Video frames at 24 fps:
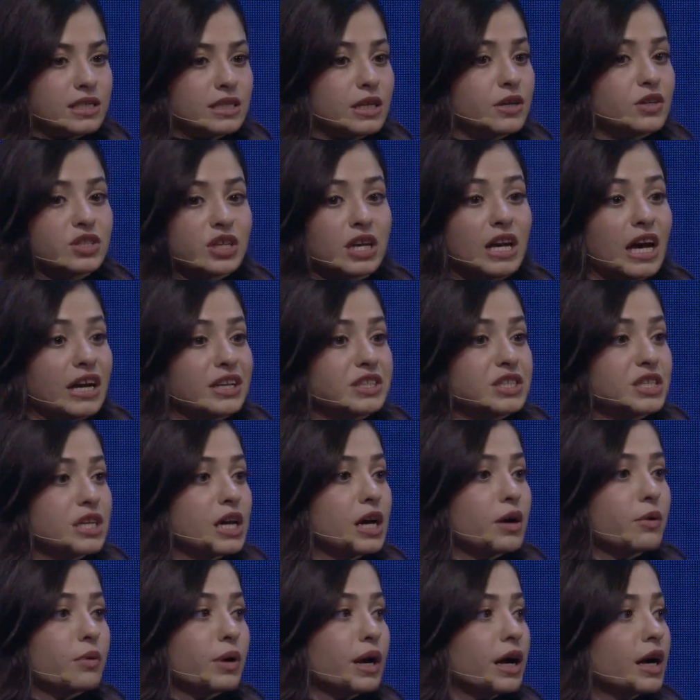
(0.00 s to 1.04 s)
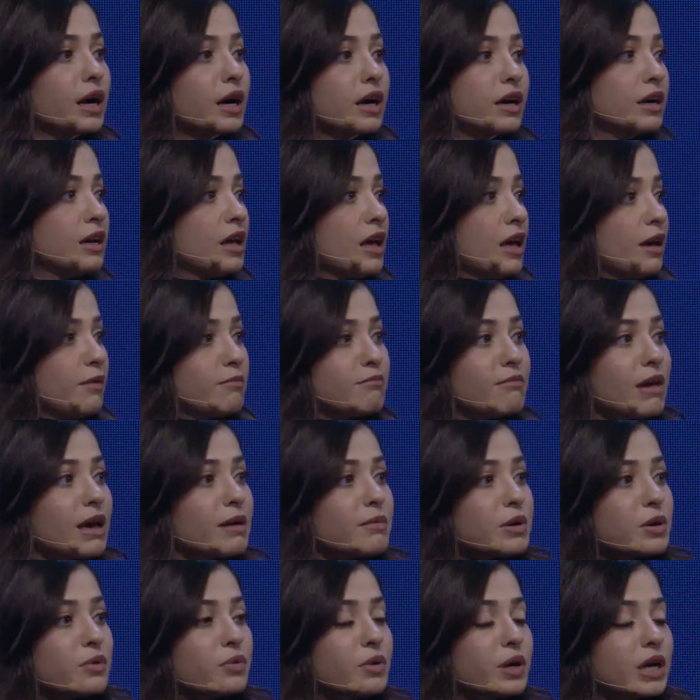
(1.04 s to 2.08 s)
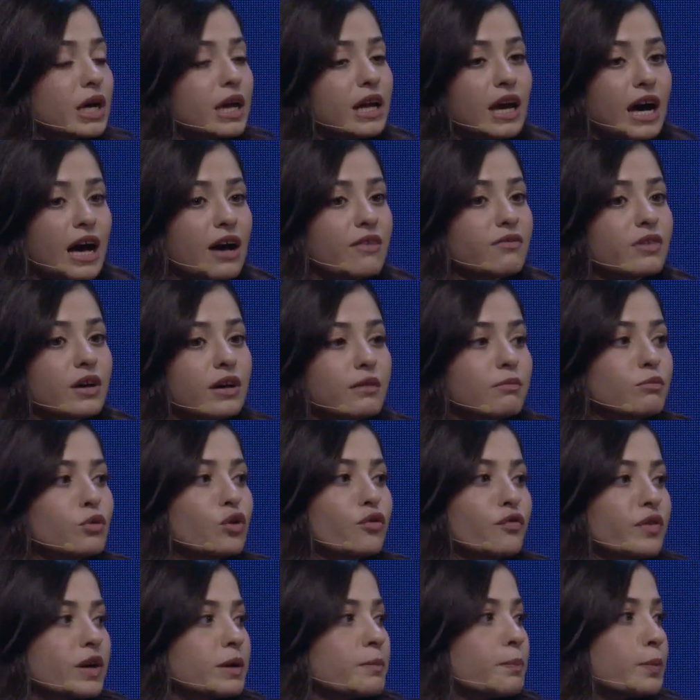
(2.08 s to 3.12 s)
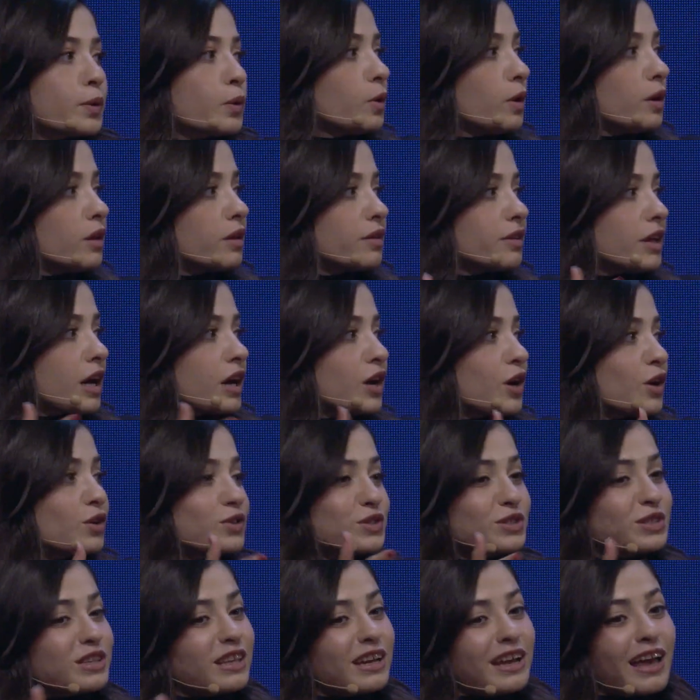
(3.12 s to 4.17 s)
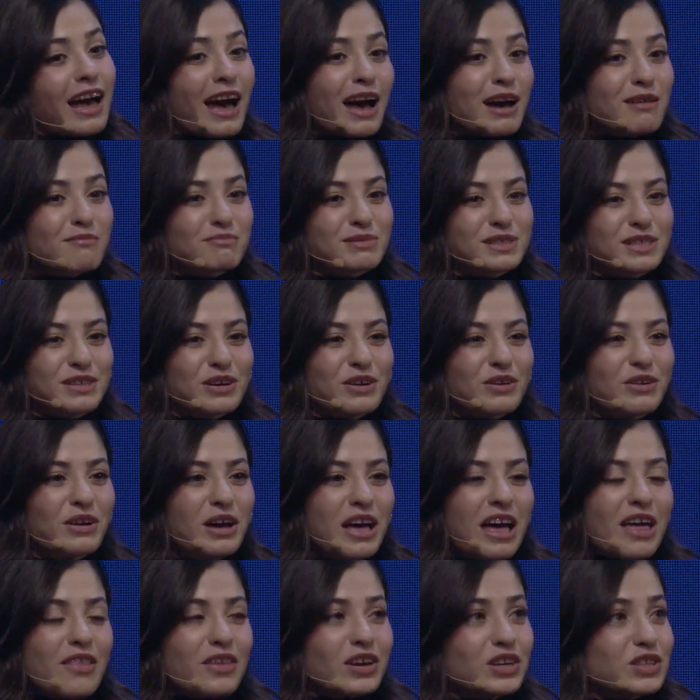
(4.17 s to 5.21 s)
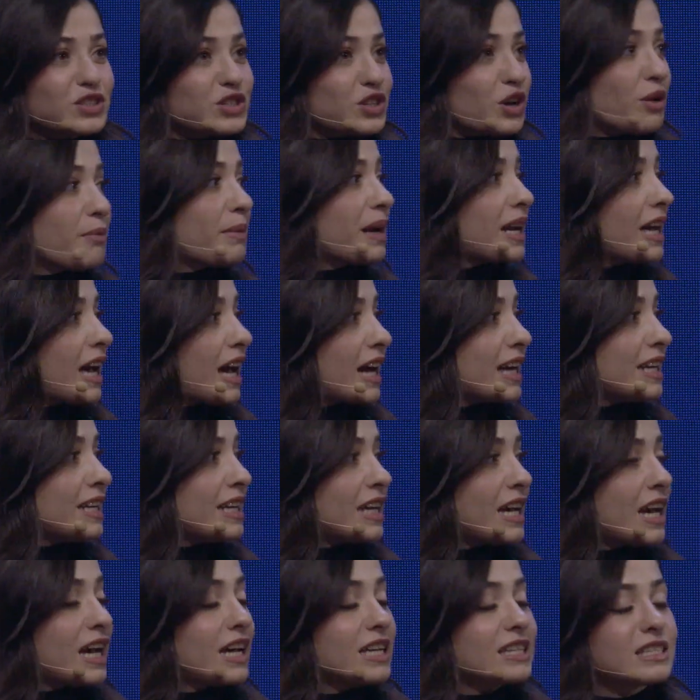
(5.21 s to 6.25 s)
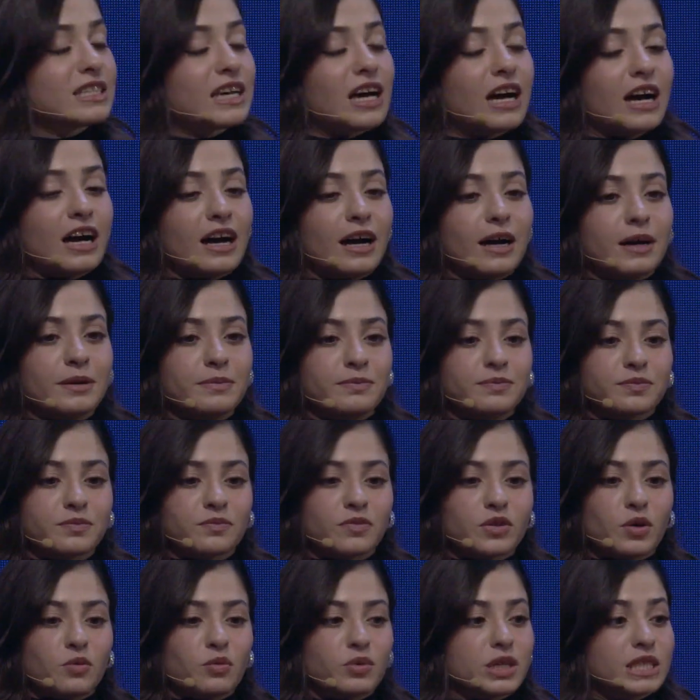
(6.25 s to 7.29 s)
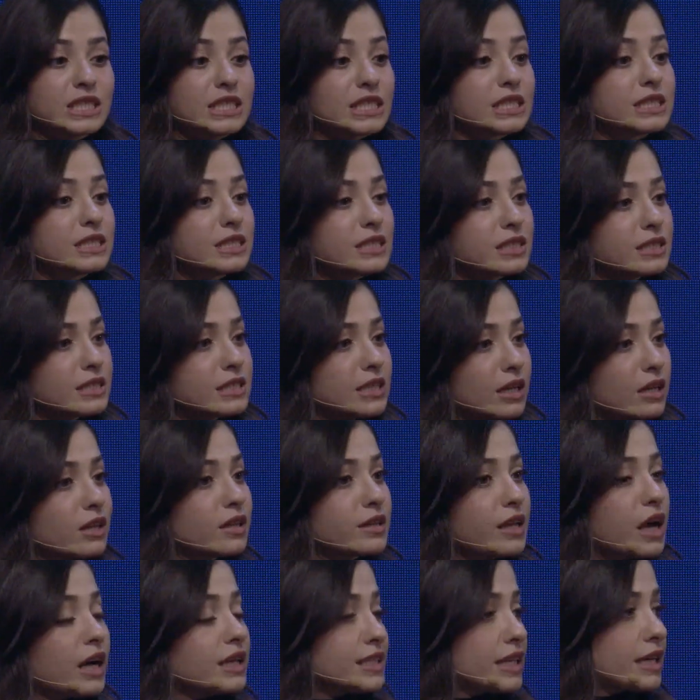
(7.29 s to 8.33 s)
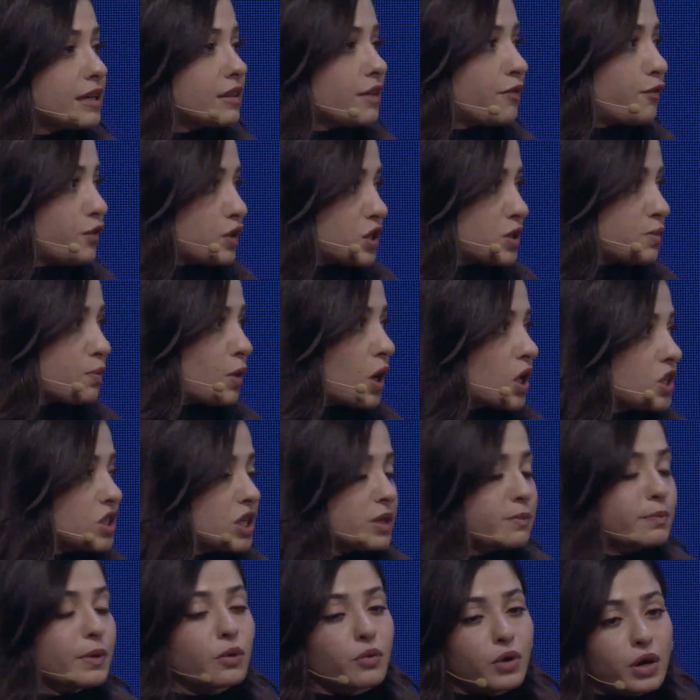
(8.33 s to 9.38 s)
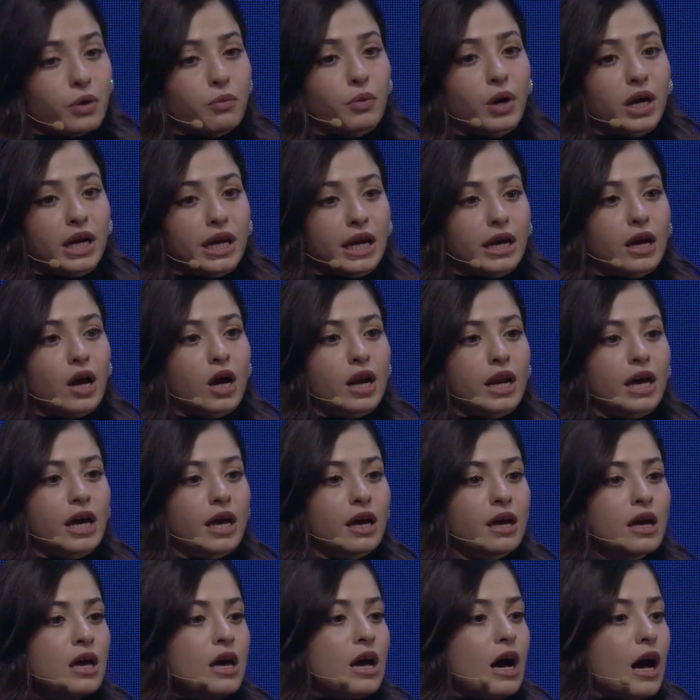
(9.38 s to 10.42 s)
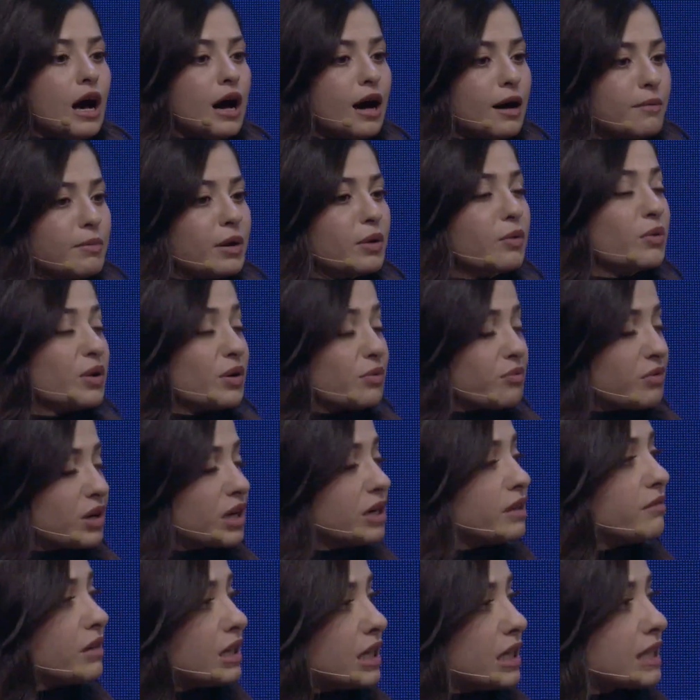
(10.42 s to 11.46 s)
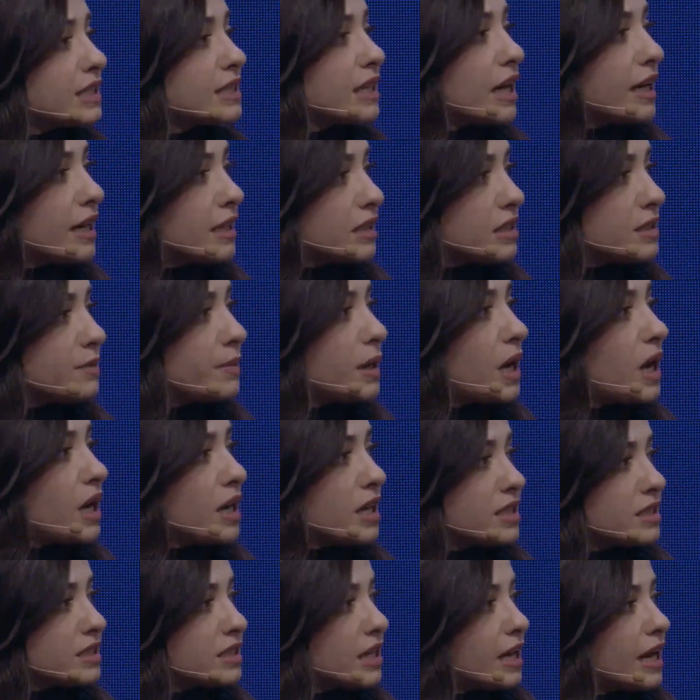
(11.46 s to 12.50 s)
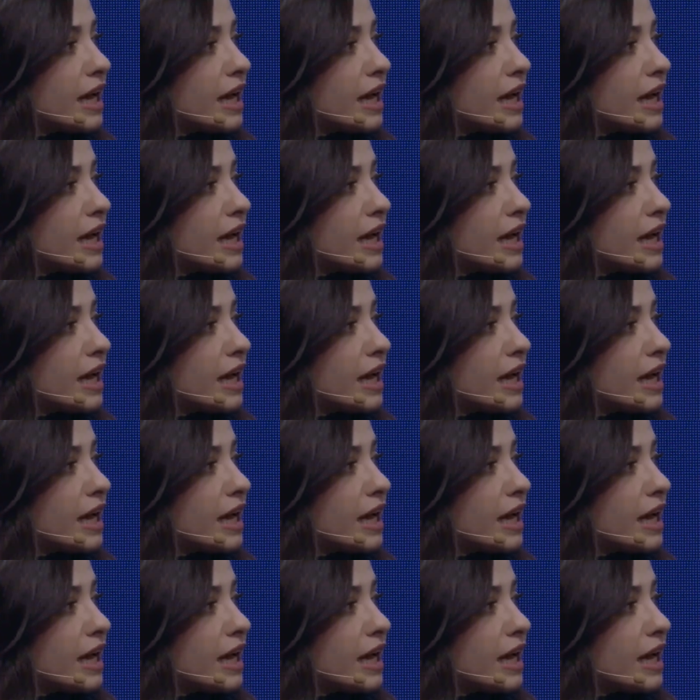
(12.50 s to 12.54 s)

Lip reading: There's an idea where maybe we're going to have a moving pool that goes to the camp. So there's so many ideas. We did still not take the first project, but we're working on it. But we're really, really excited, to be honest.